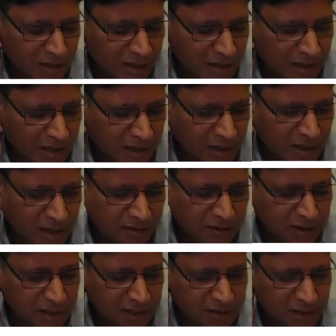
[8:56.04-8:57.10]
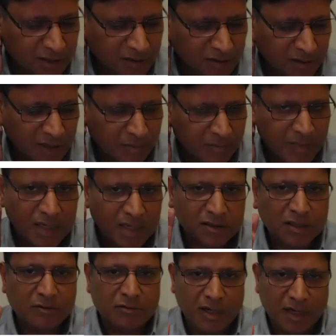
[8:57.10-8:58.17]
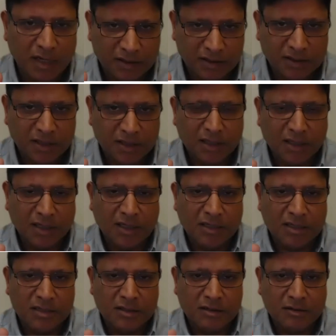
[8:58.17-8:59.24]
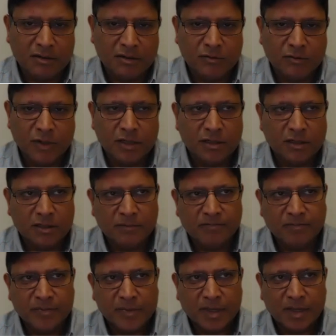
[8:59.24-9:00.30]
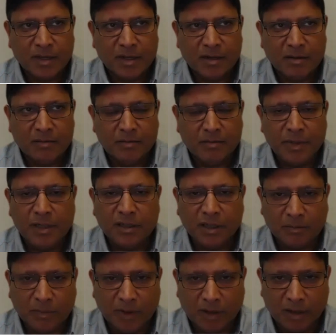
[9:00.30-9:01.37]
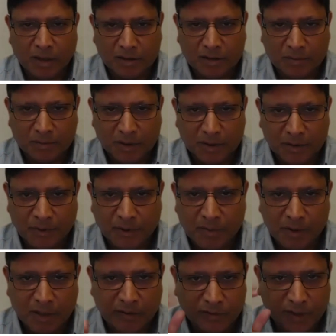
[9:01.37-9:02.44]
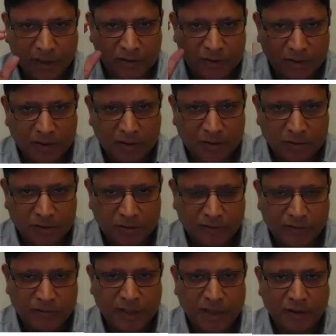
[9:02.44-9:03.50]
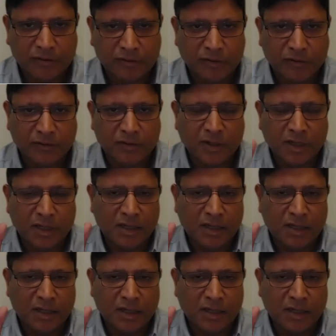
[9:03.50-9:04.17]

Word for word: a, how should I say, you know, it masquerades the real building block, the primitive that you need to sort of think through.